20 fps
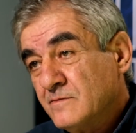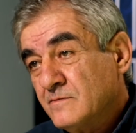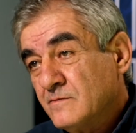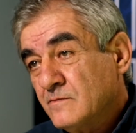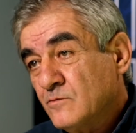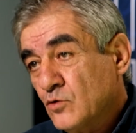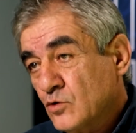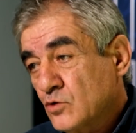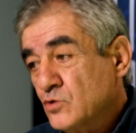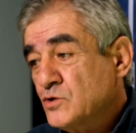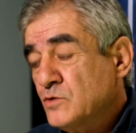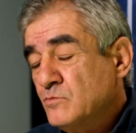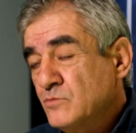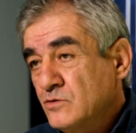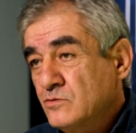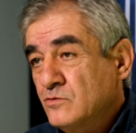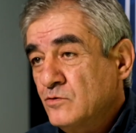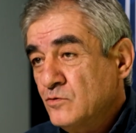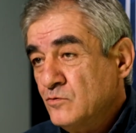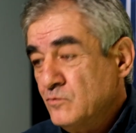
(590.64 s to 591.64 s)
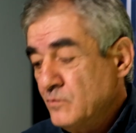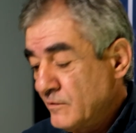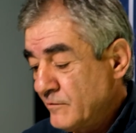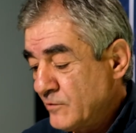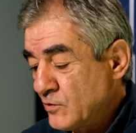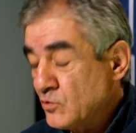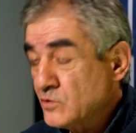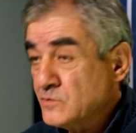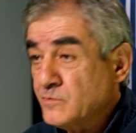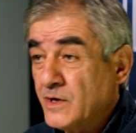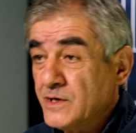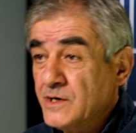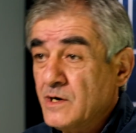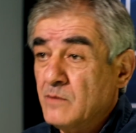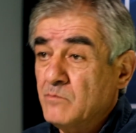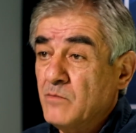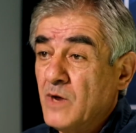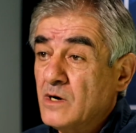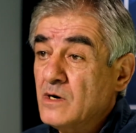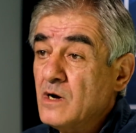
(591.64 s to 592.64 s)
It has decided that the
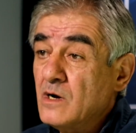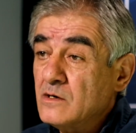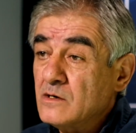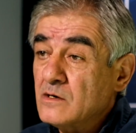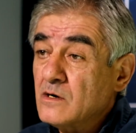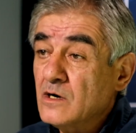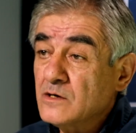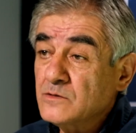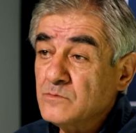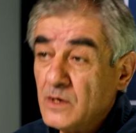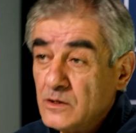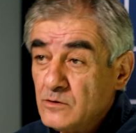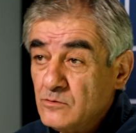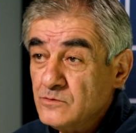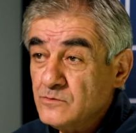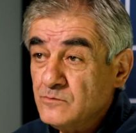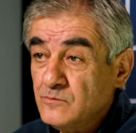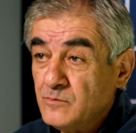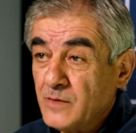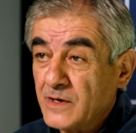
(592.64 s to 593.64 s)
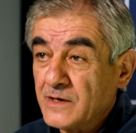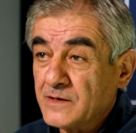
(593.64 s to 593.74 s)
Ottoman army would be